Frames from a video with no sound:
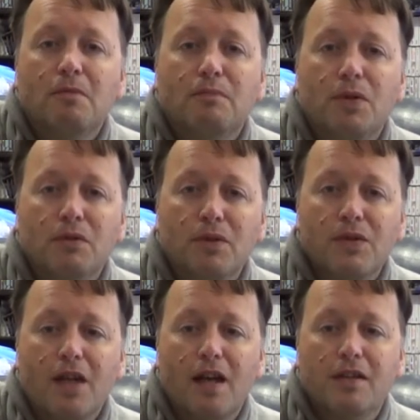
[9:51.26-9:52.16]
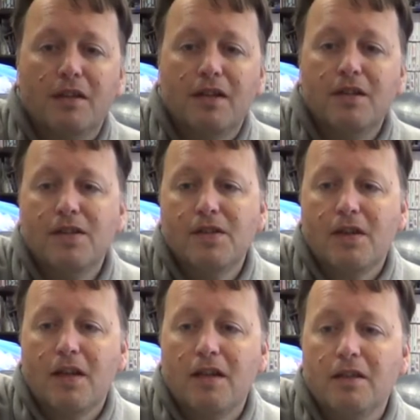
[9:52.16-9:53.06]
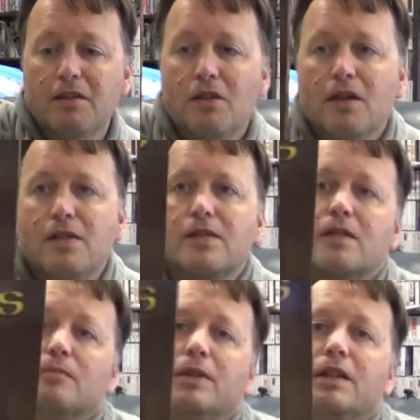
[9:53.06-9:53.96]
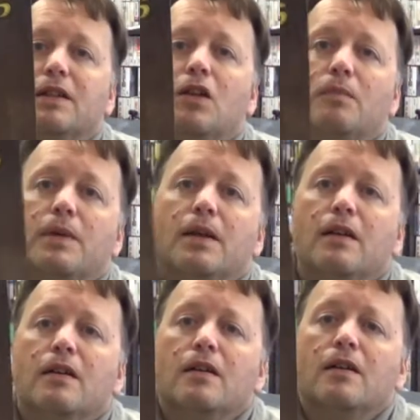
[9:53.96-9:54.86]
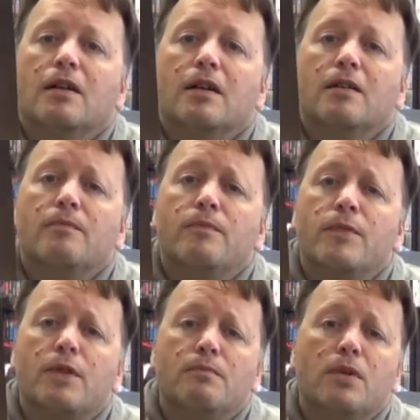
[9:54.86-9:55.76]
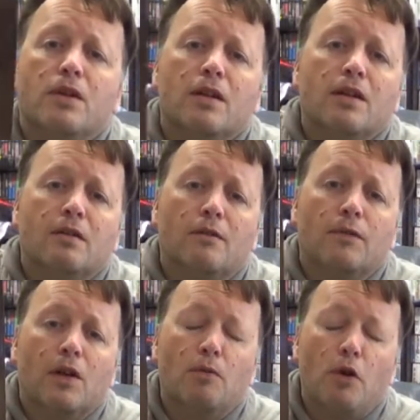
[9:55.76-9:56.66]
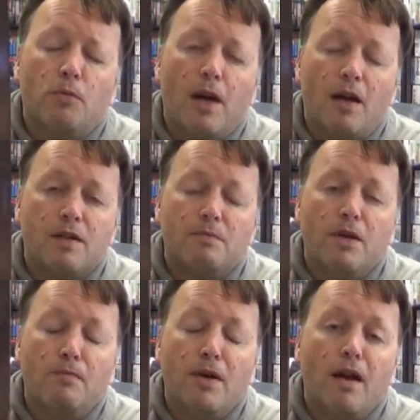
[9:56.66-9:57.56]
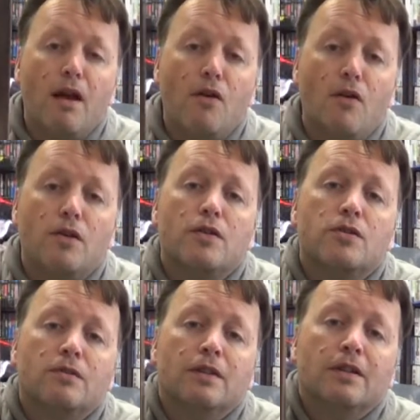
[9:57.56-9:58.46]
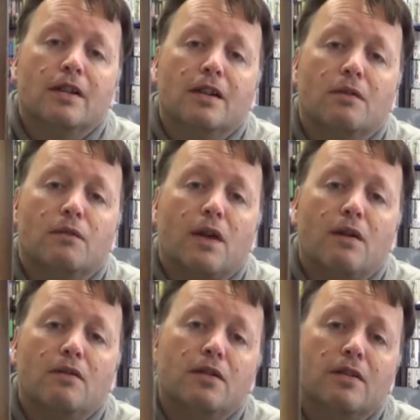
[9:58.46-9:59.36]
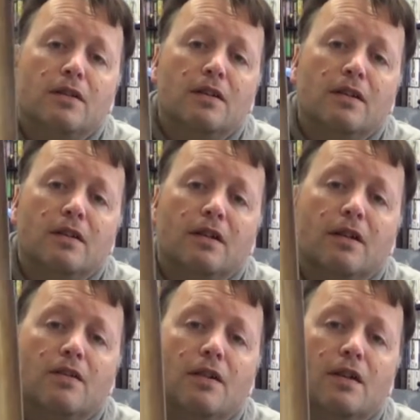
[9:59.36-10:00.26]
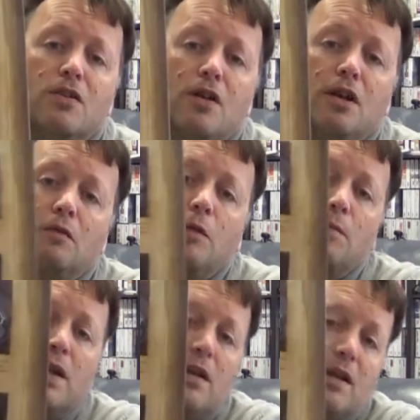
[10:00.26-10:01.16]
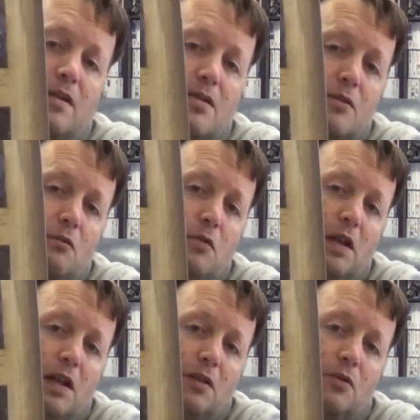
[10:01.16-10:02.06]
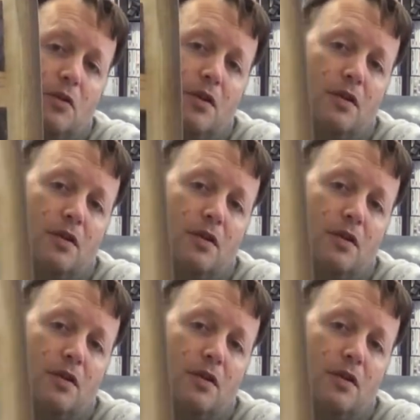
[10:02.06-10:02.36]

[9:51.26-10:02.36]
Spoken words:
Baldur's Gate, and this is a nice complete copy that my fellow podcast member Aaron found anything and traded with me, and it's in really good